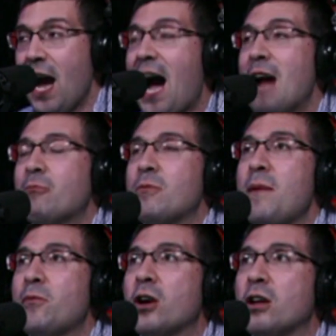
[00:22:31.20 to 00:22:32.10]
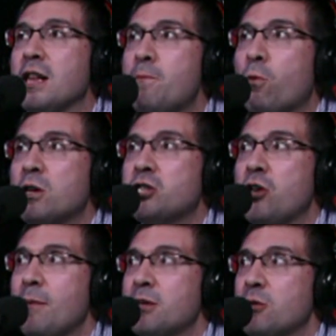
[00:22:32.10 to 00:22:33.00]
I remember a clip where
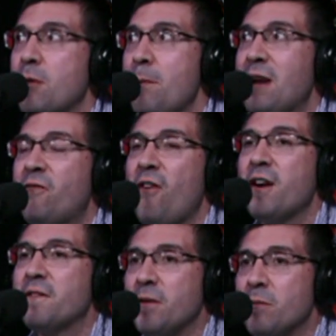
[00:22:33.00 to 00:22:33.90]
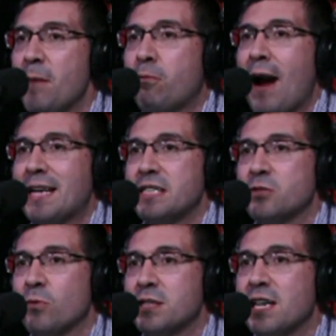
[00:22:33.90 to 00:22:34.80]
Sean McDermott made fun of him at
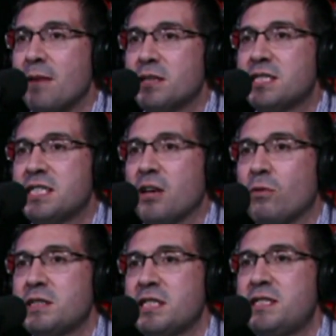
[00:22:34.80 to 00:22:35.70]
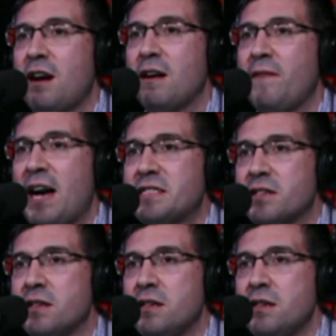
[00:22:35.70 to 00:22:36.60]
practice one time because he's like, what's this dark visor?